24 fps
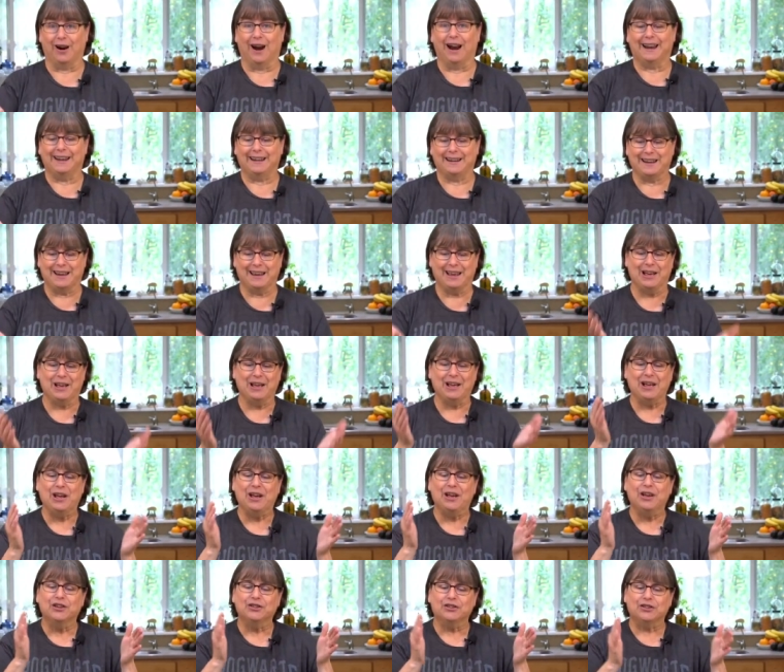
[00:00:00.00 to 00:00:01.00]
right?
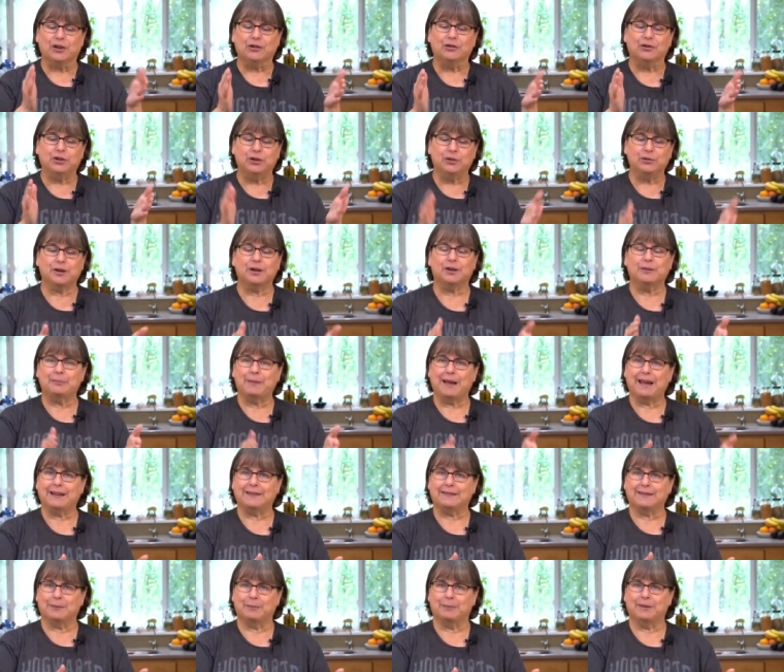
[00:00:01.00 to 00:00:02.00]
So you could
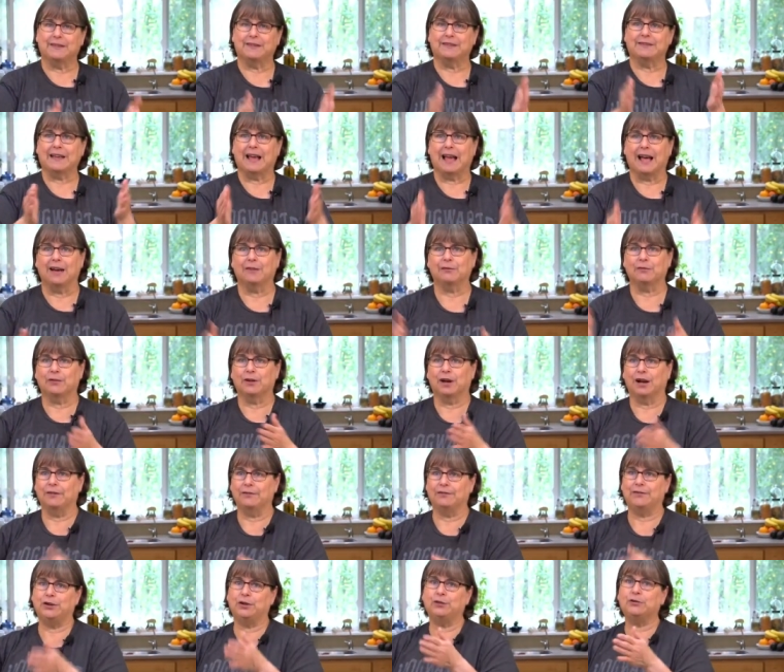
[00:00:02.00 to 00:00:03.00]
make some of this
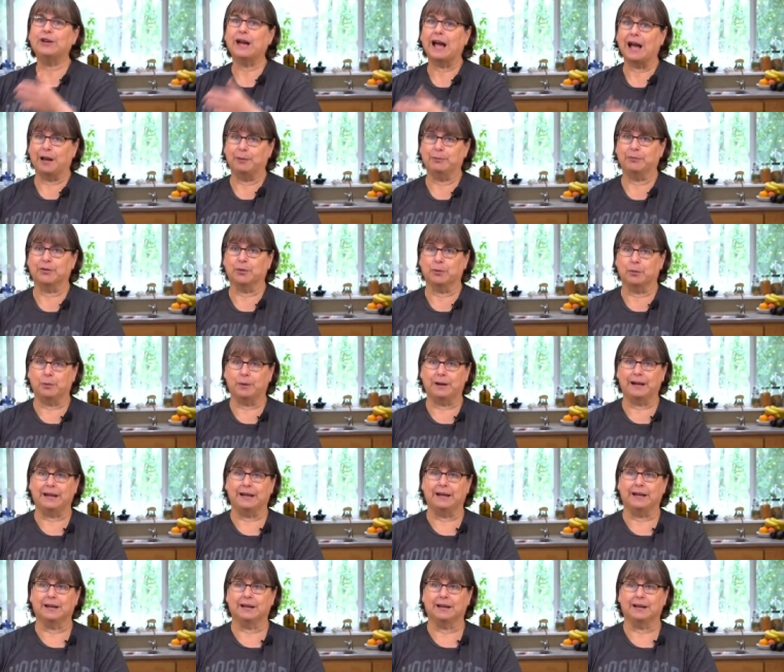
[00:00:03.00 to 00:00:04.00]
a few times a
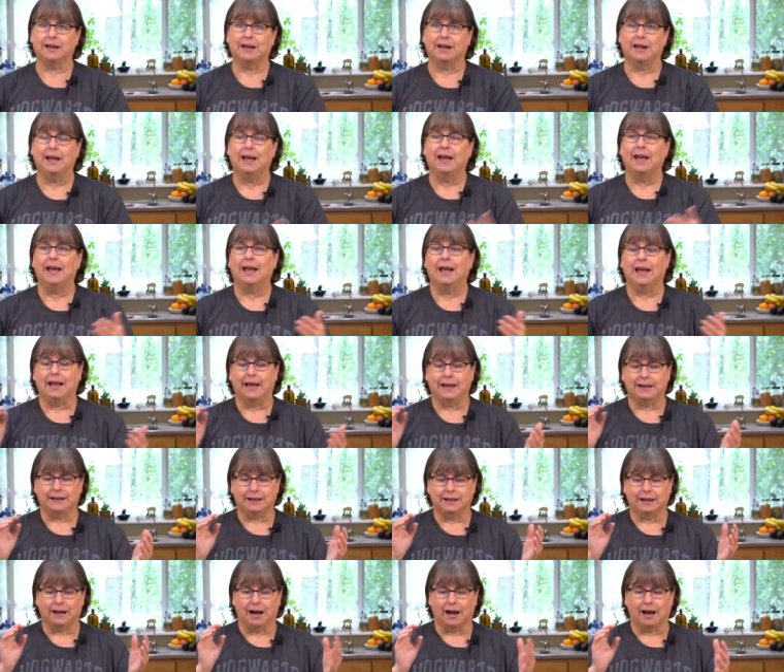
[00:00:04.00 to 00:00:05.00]
week
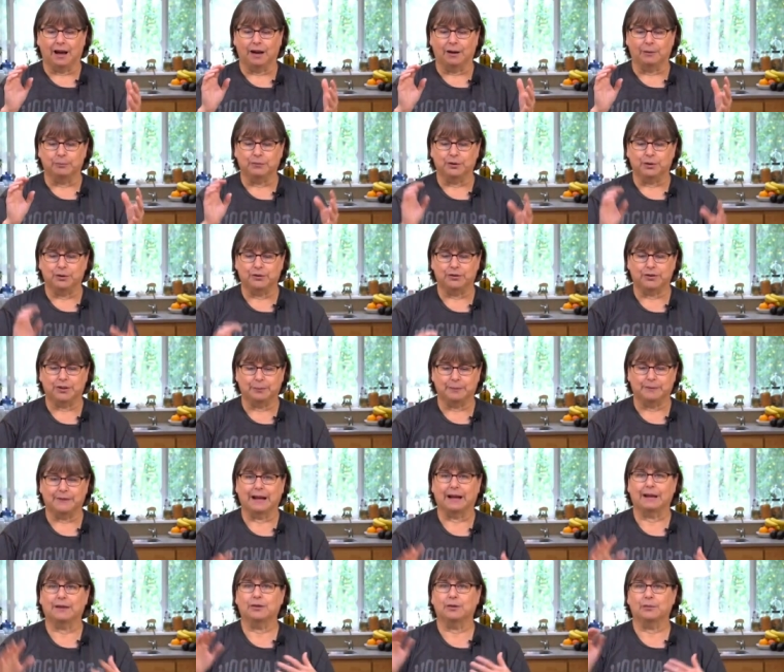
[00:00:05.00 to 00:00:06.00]
and um, use some
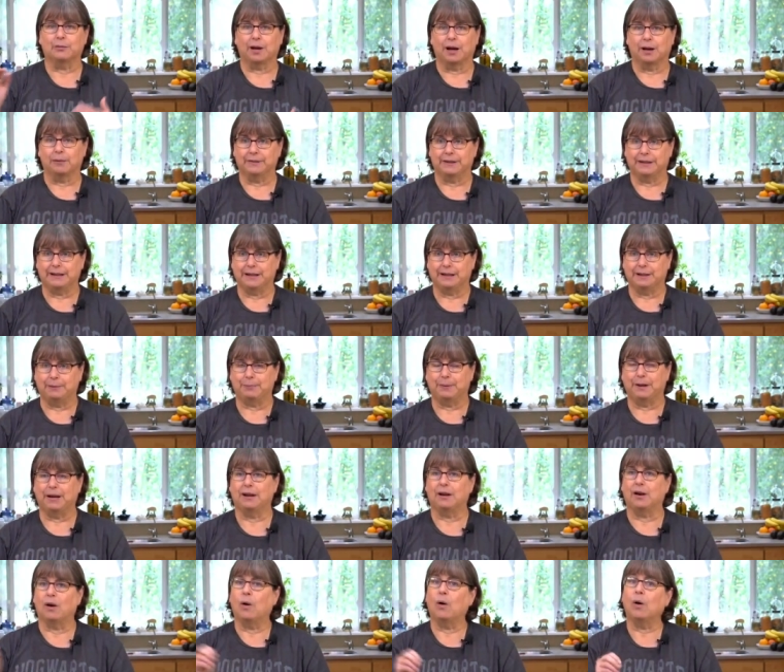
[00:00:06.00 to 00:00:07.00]
xanthan gum to keep
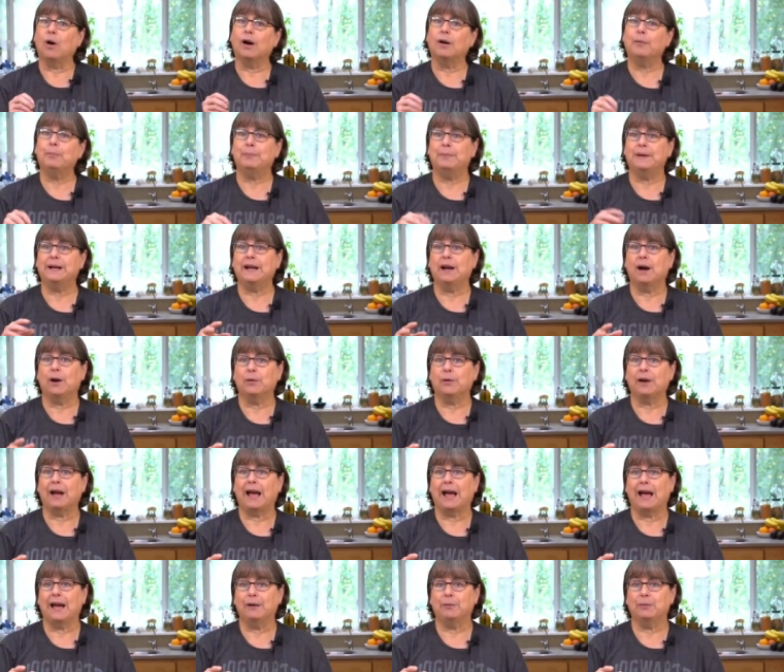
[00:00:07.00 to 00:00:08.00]
it, or be
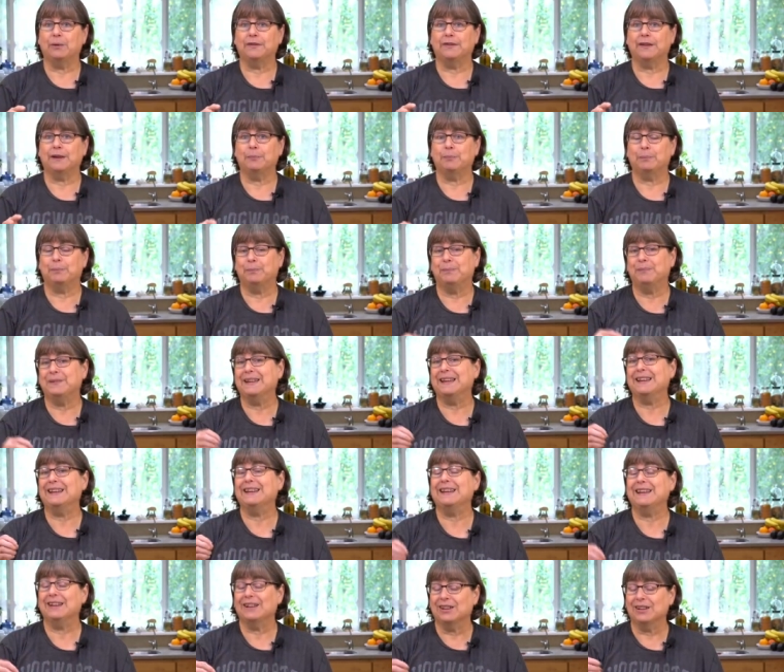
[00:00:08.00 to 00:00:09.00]
okay with it
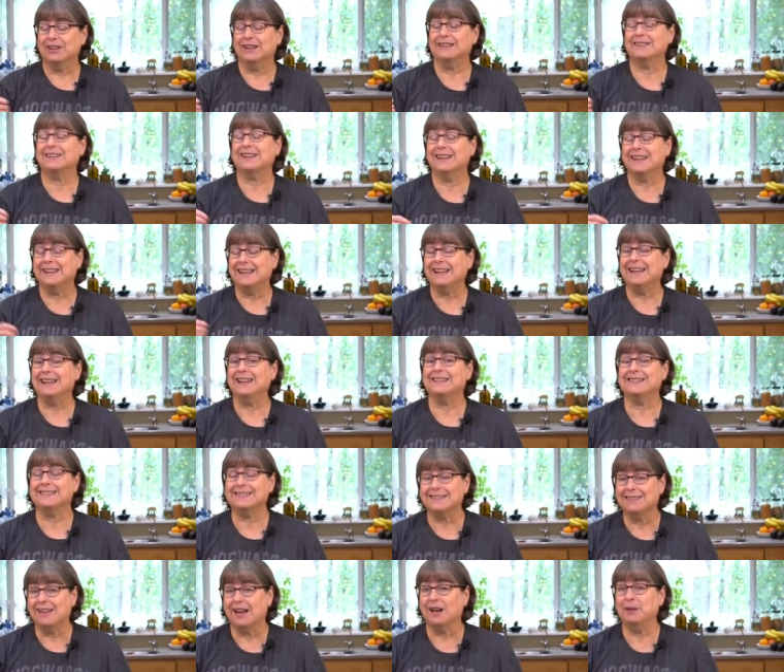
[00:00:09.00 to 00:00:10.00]
getting, it's going to
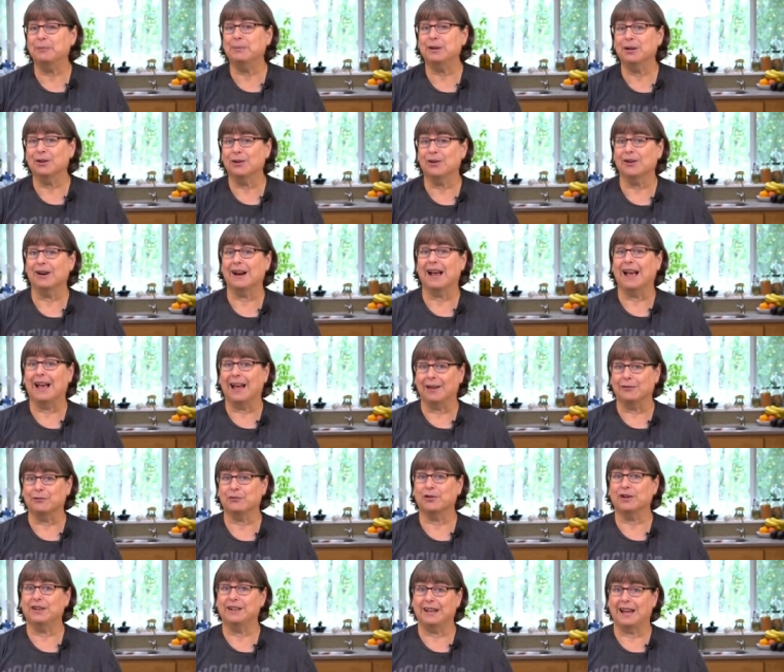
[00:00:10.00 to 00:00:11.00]
get slimier
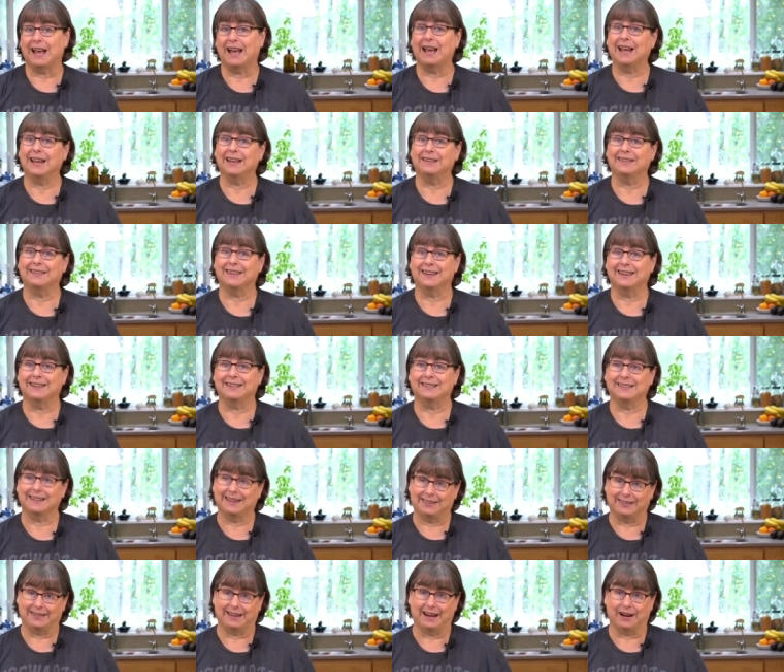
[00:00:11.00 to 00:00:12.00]
every day that
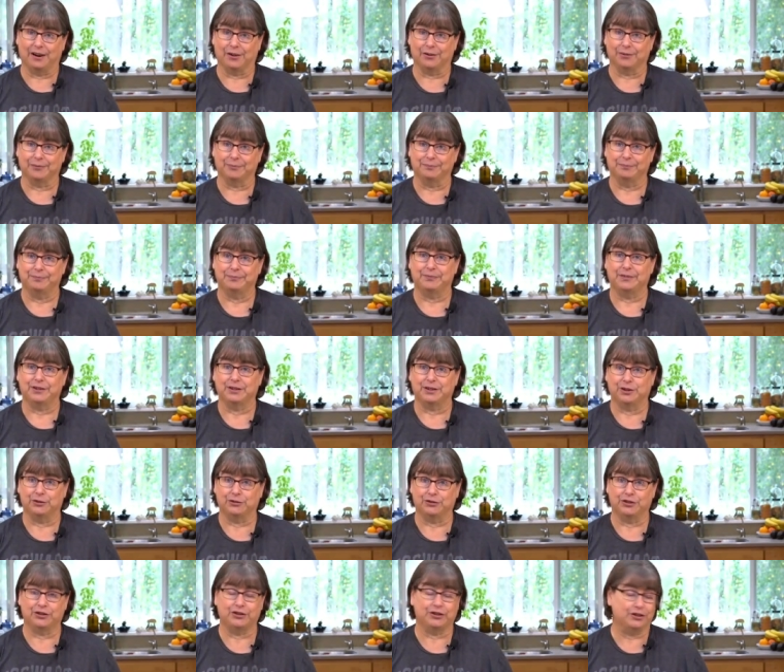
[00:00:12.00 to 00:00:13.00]
it's in there.
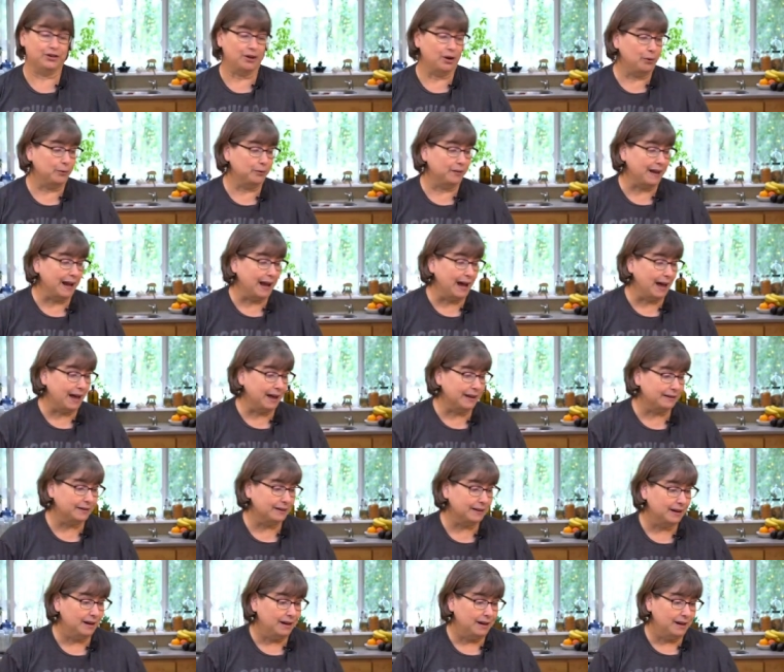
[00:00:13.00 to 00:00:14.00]
So just know
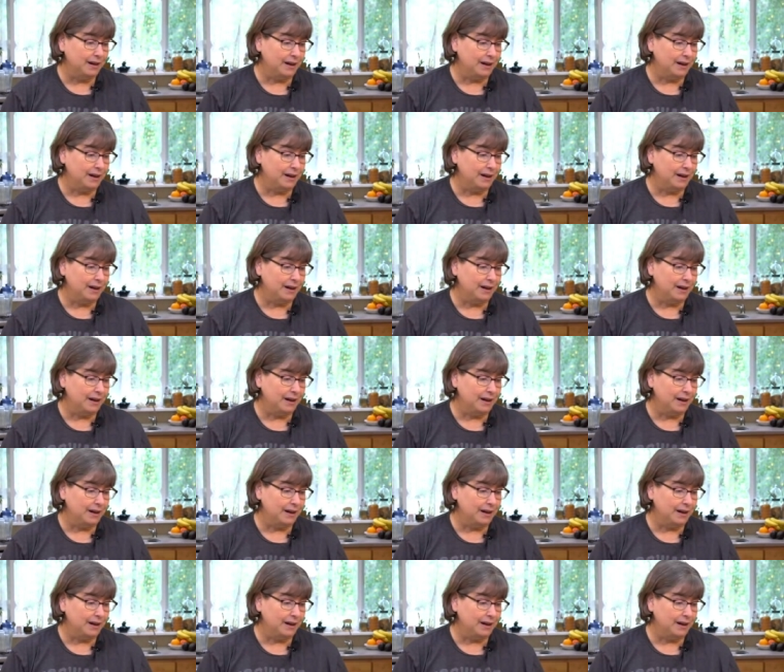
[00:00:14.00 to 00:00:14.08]
that.